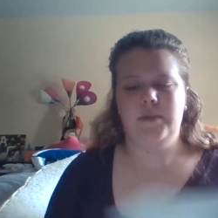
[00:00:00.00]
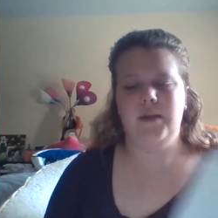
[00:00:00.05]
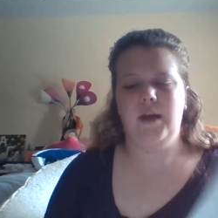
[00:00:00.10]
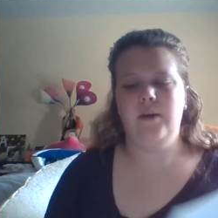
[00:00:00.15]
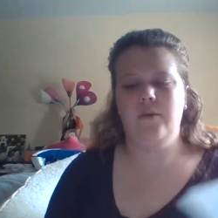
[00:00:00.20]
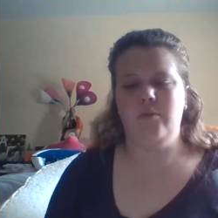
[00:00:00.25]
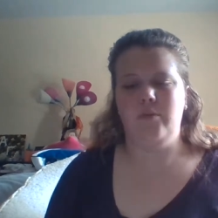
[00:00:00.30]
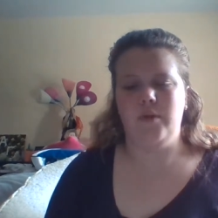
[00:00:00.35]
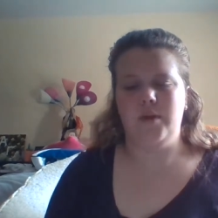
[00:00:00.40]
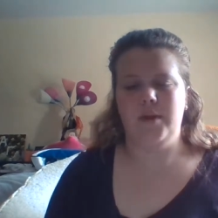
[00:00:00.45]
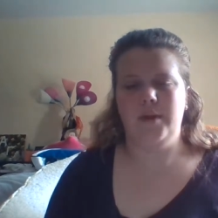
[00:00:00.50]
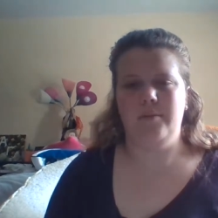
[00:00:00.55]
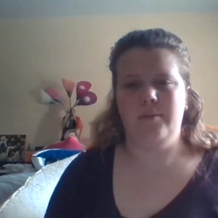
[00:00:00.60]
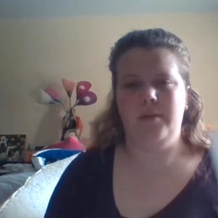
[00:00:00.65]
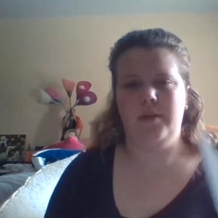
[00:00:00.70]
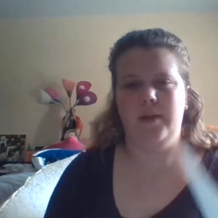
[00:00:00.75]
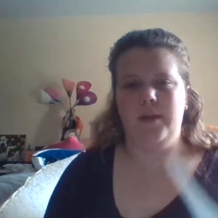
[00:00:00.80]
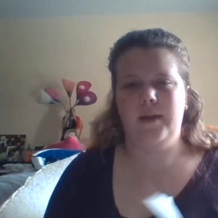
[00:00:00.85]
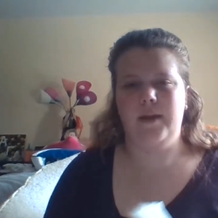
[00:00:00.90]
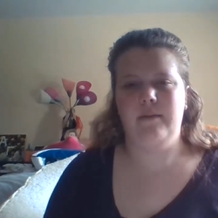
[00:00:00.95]
not worded,
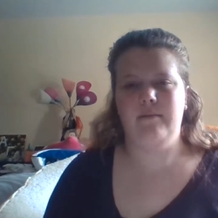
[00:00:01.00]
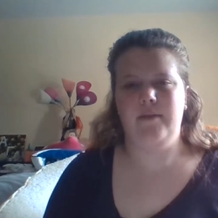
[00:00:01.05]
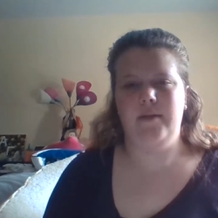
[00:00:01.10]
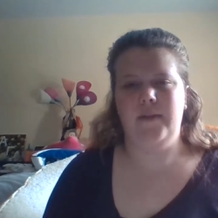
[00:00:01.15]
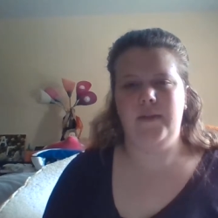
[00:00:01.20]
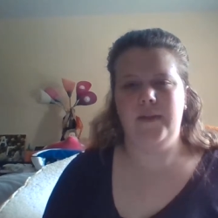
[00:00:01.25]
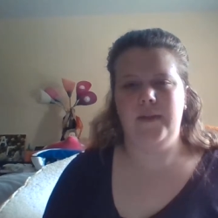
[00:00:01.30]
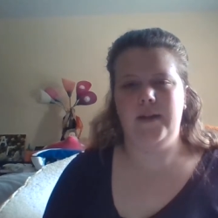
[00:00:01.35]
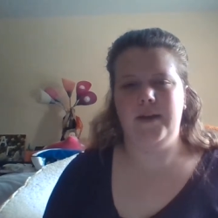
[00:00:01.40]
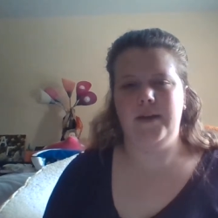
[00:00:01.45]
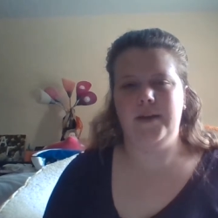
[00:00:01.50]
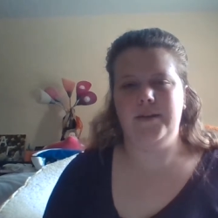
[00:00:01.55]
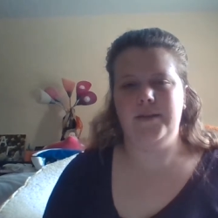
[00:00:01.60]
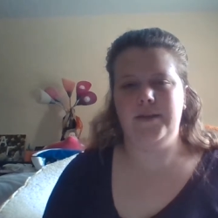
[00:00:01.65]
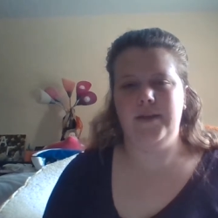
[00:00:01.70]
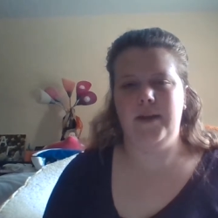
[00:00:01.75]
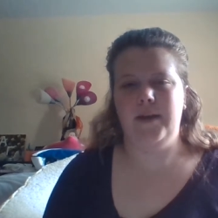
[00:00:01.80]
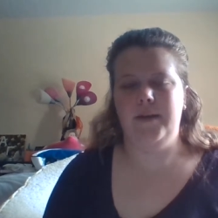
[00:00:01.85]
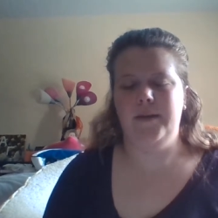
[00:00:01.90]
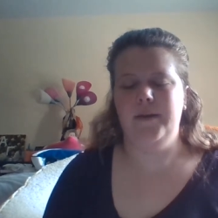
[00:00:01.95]
but, like, everything that I
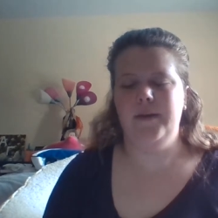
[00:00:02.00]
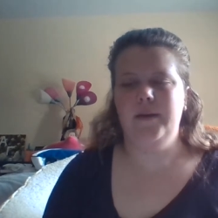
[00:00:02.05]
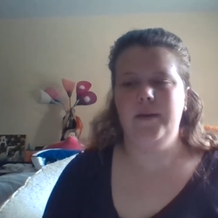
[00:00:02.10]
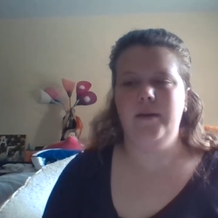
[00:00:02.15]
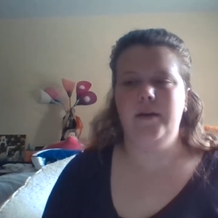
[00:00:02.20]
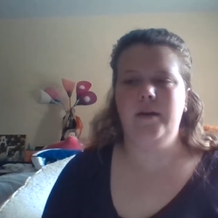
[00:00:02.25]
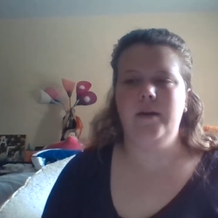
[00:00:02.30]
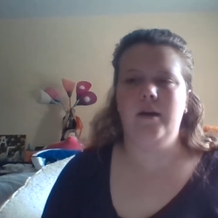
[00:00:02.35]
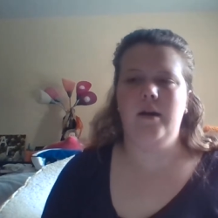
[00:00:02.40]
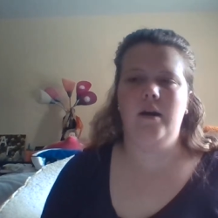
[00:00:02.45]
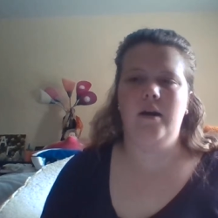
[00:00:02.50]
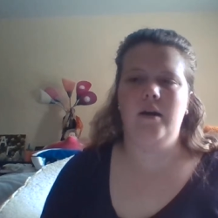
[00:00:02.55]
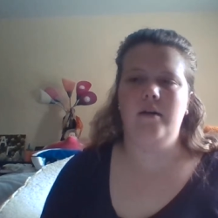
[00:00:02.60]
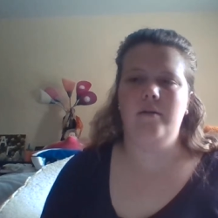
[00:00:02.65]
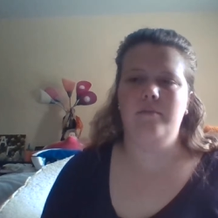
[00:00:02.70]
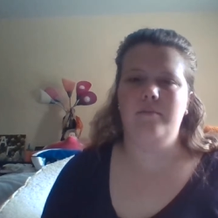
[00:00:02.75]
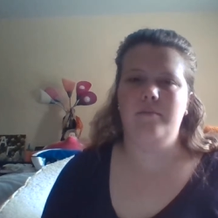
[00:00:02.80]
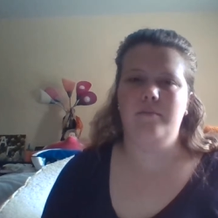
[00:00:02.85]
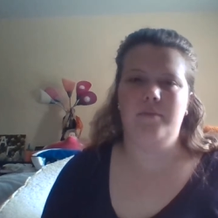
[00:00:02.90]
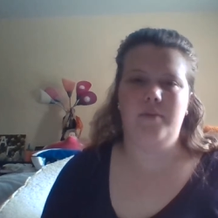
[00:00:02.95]
said.
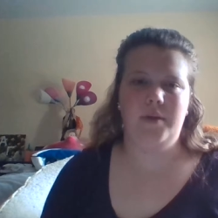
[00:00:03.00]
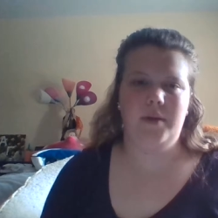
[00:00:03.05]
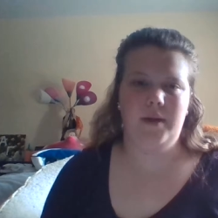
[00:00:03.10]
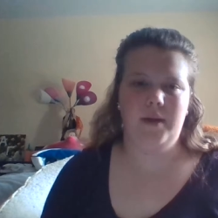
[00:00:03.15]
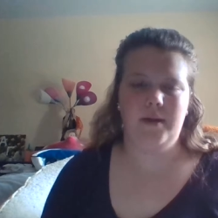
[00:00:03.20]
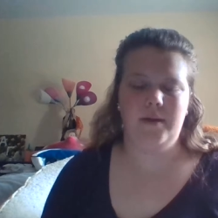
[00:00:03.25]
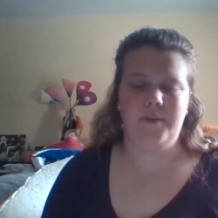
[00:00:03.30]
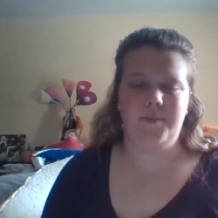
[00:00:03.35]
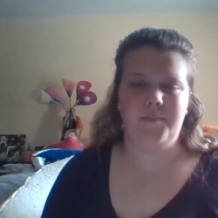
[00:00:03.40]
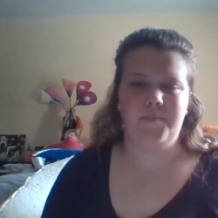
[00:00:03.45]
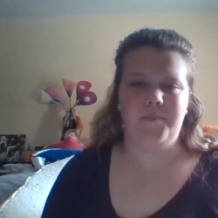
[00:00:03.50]
But, yeah.